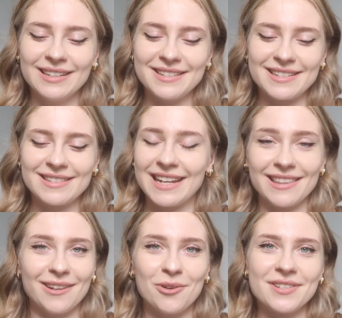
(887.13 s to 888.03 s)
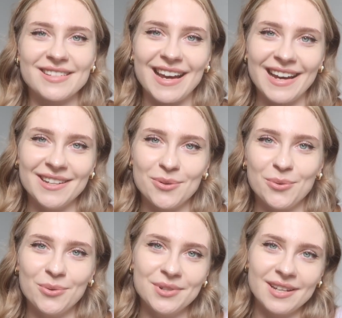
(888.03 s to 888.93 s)
just take the loss and
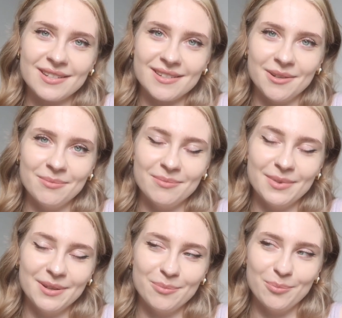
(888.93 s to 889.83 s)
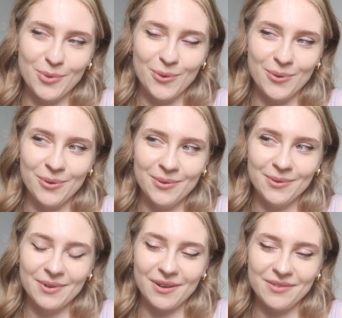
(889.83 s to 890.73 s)
order some more
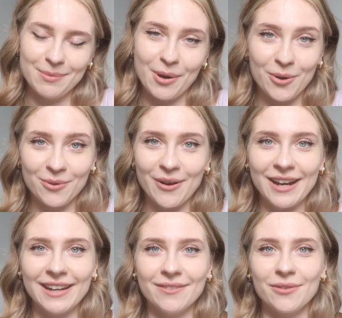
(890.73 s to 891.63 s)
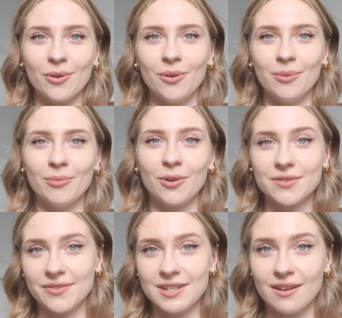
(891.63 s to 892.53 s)
of the pearl grey from
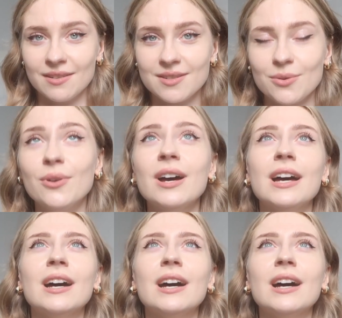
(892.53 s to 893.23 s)
Oxford Yarn Store.